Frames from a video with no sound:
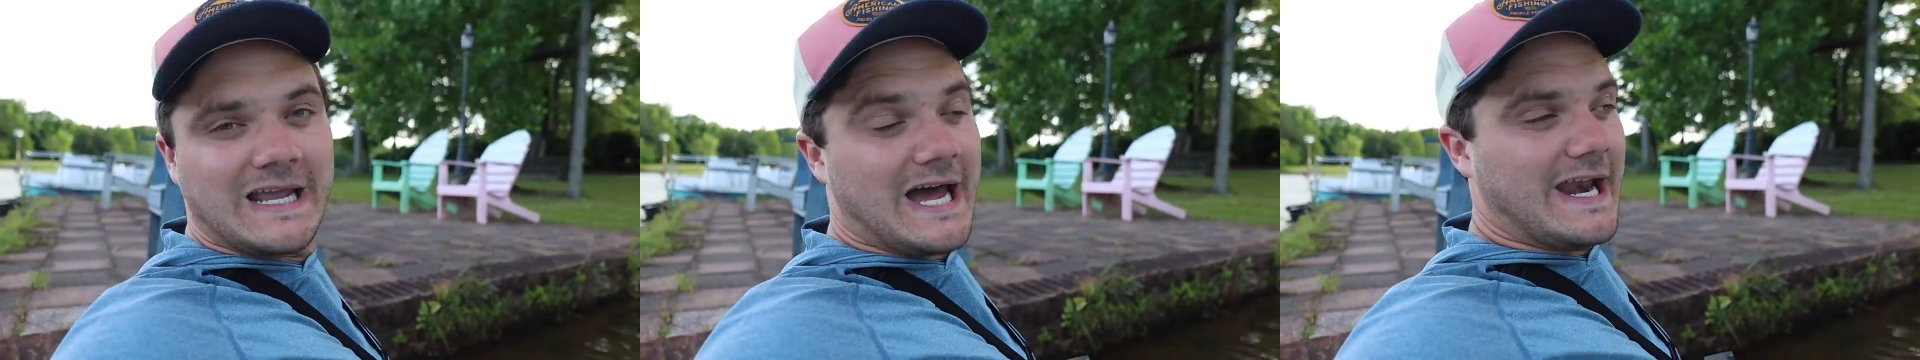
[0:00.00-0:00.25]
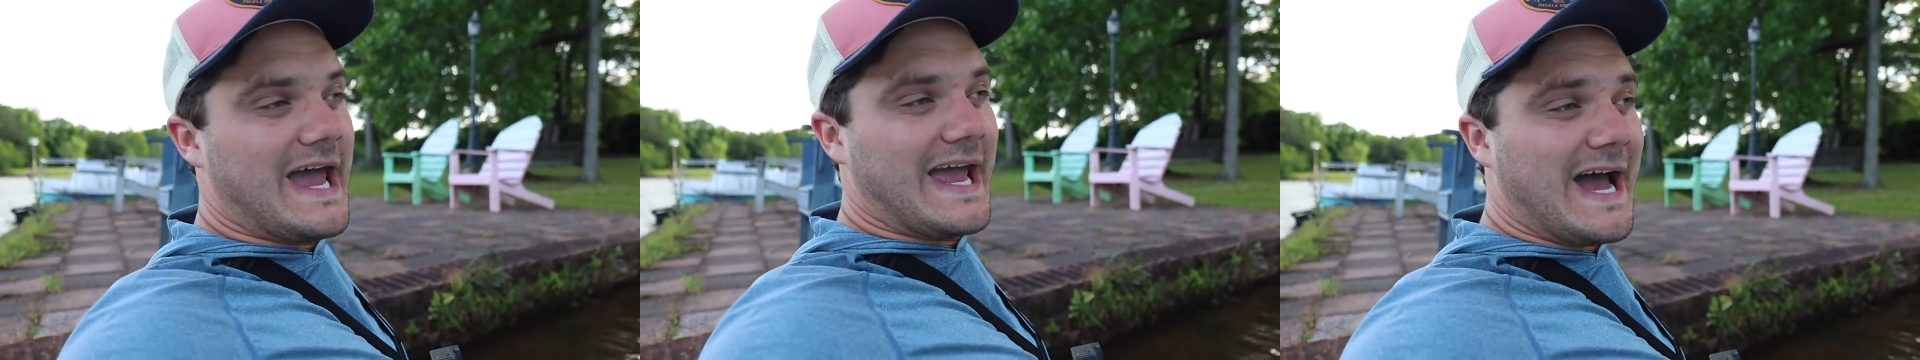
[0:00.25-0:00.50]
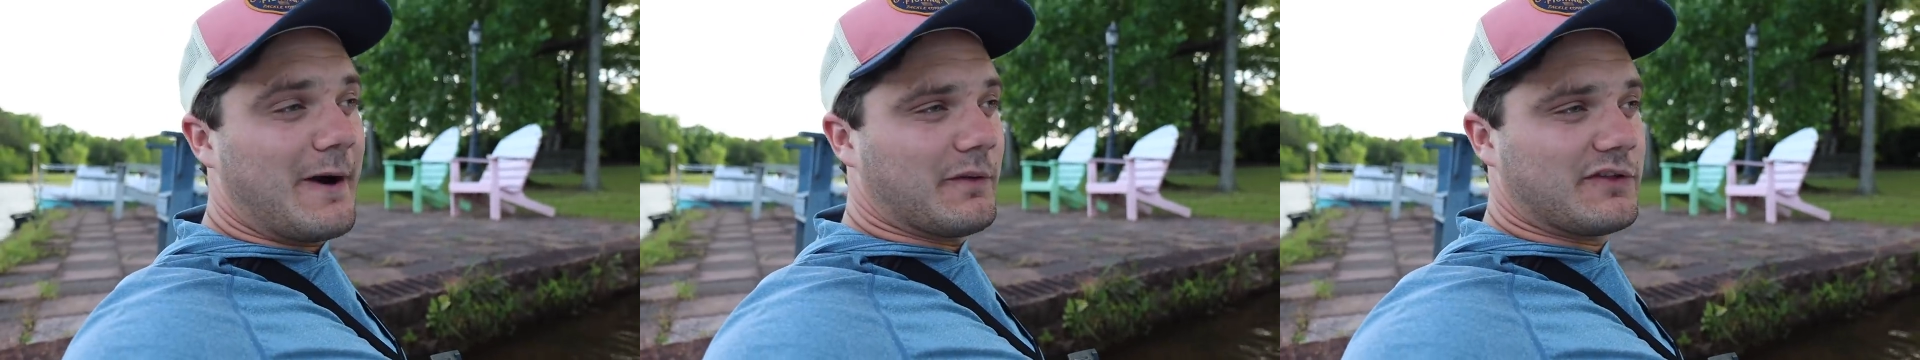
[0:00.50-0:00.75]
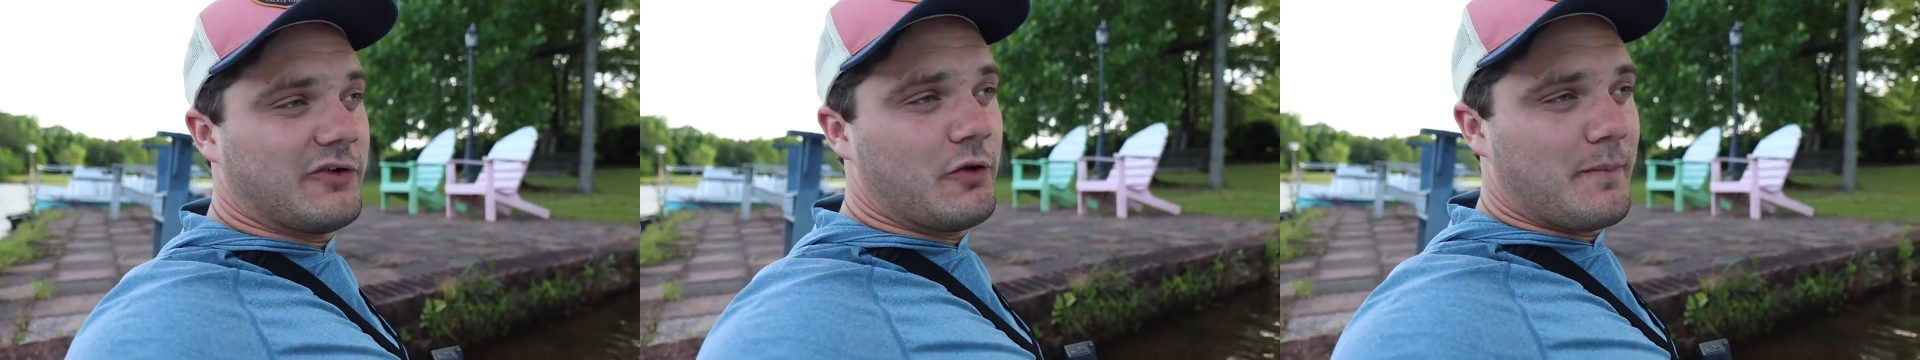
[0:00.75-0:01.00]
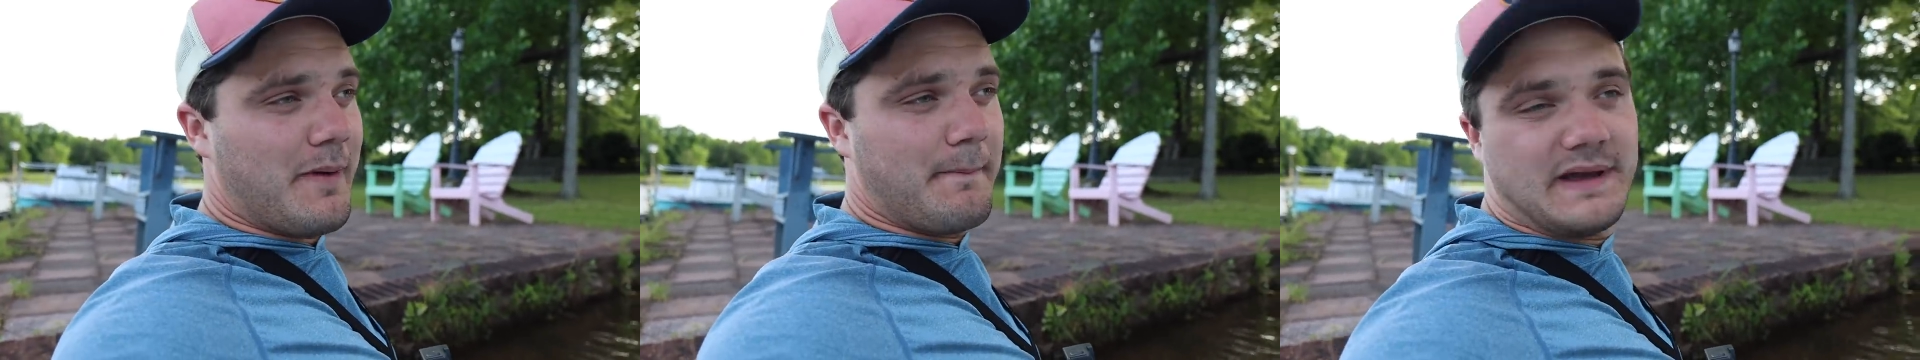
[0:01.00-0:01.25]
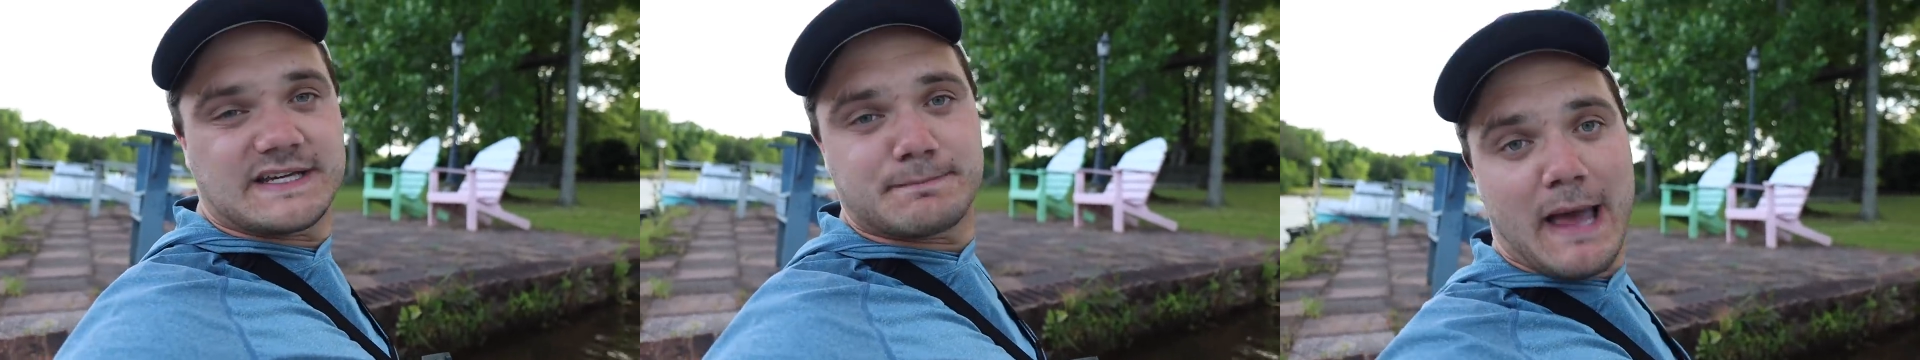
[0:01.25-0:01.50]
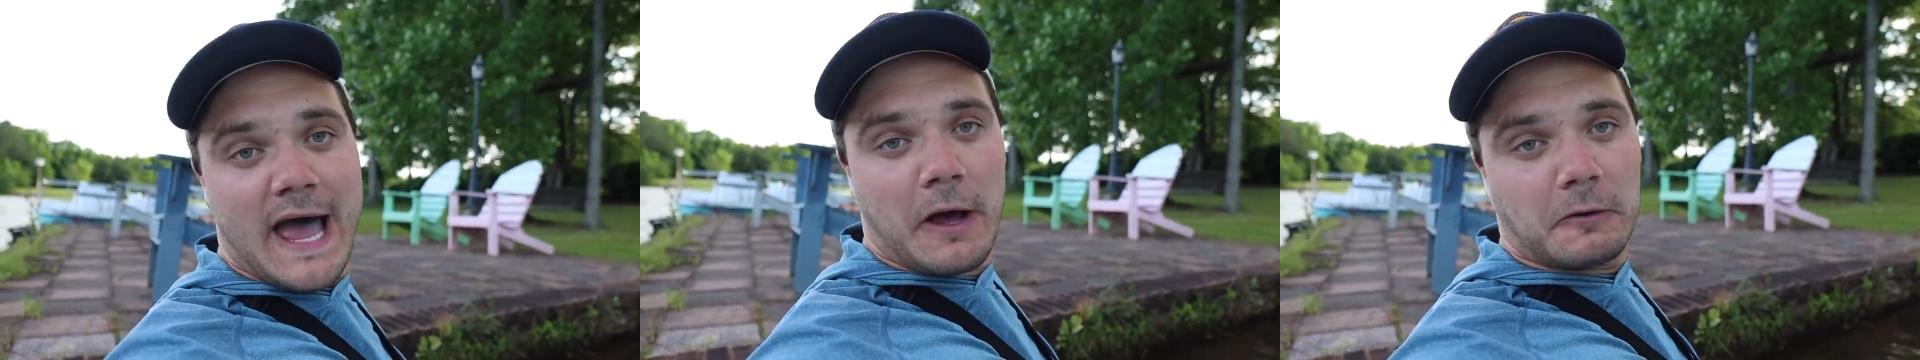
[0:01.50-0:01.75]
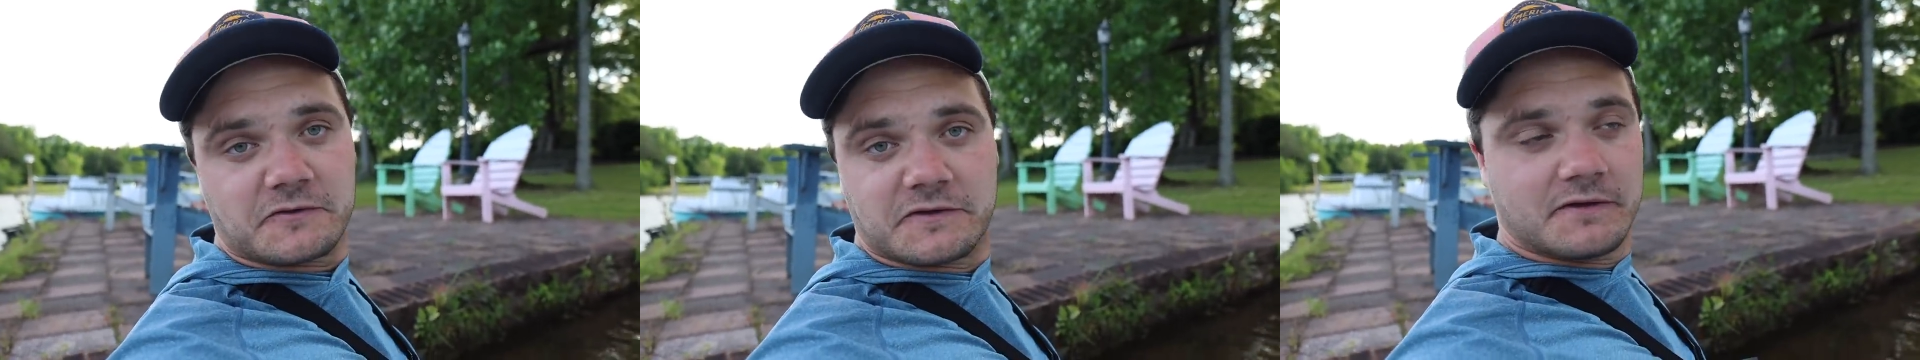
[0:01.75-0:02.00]
Got to hang out with two of my best
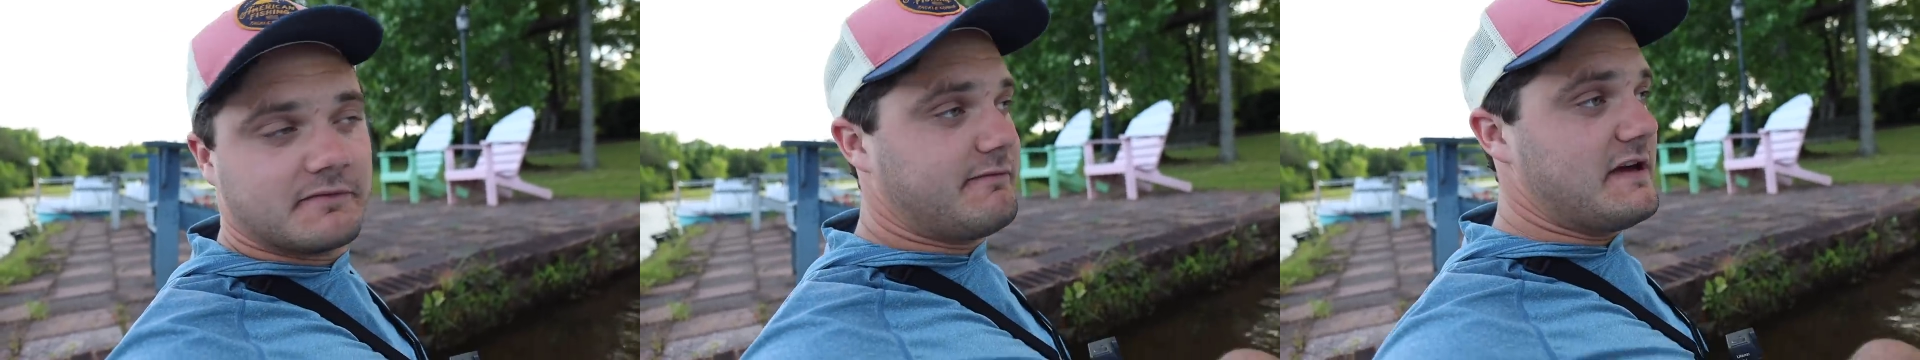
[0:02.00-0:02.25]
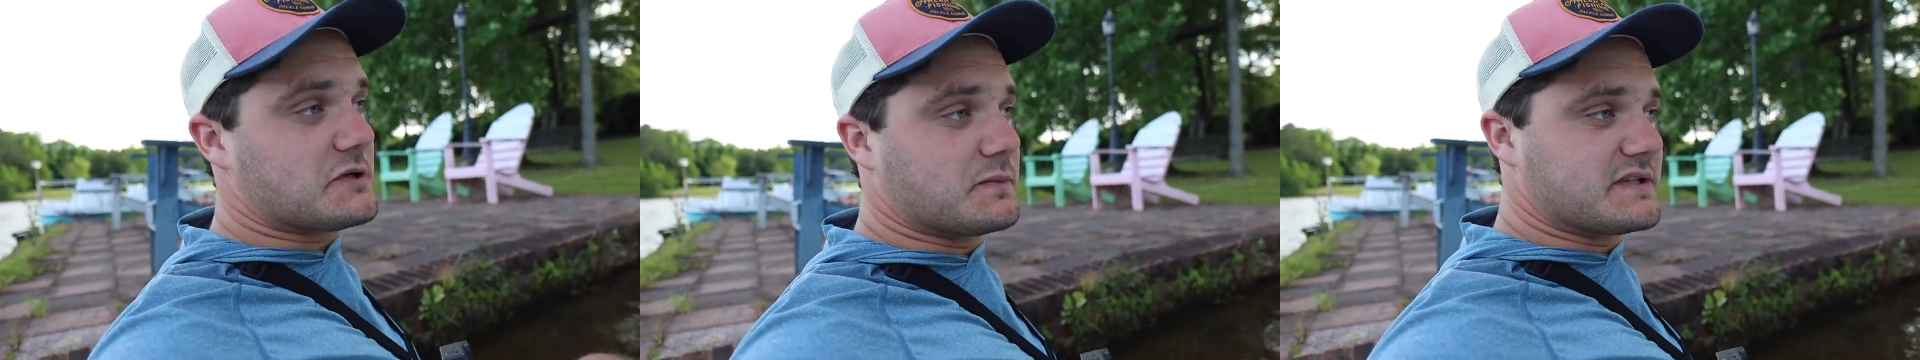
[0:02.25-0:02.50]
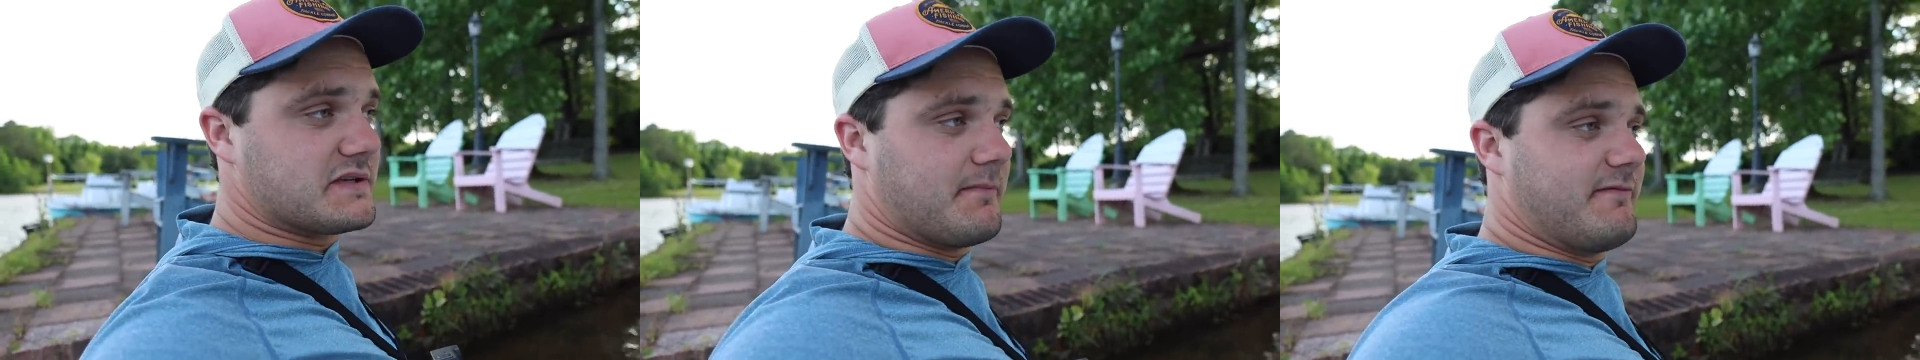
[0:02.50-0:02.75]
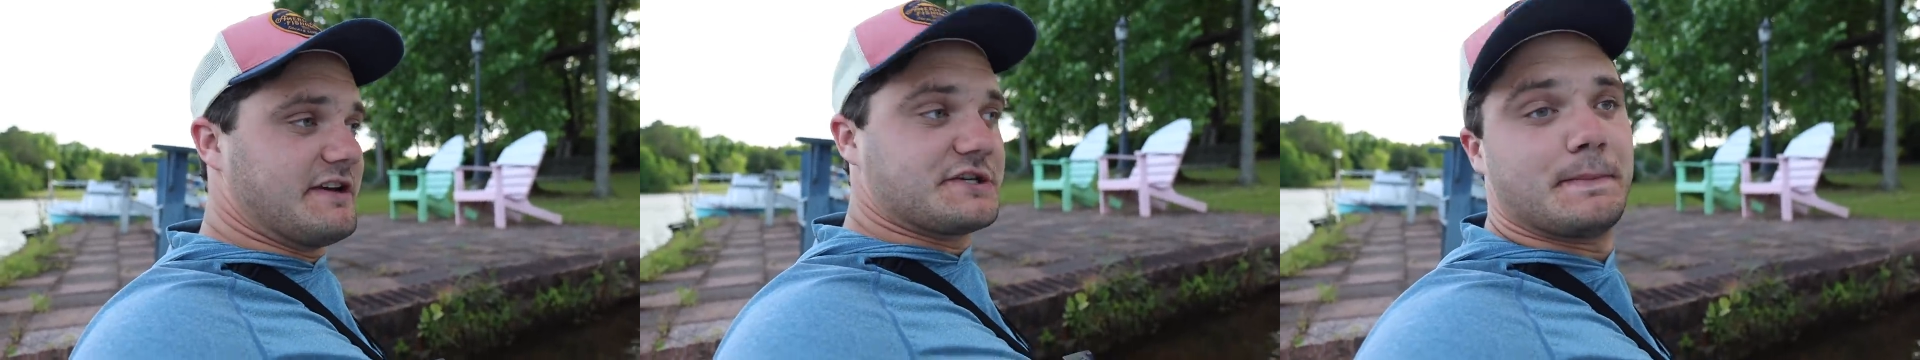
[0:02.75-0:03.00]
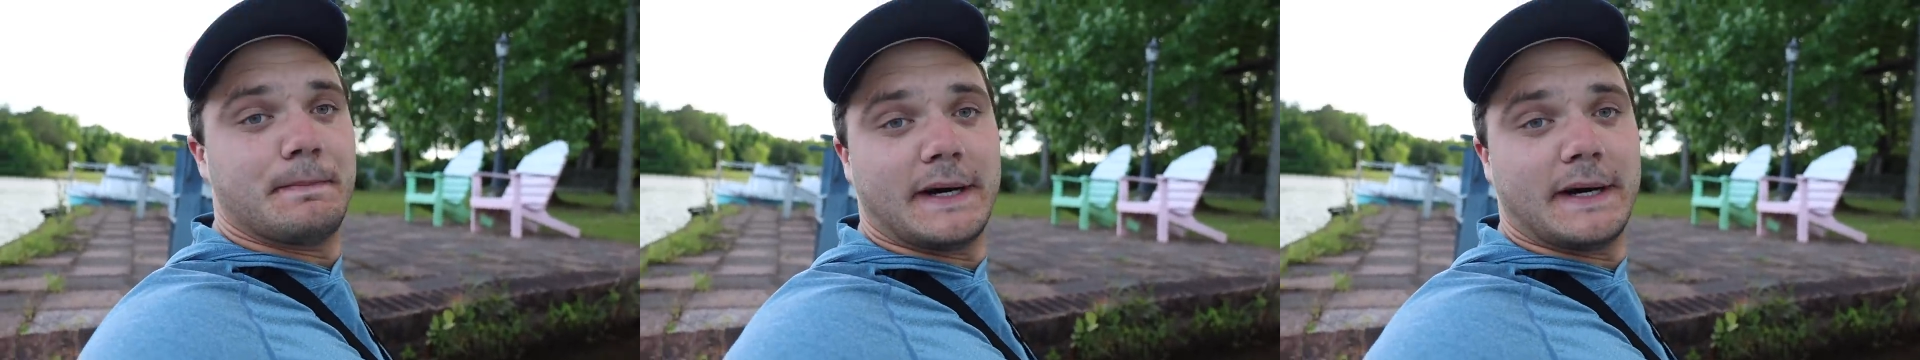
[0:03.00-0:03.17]
pals, fish with some fishing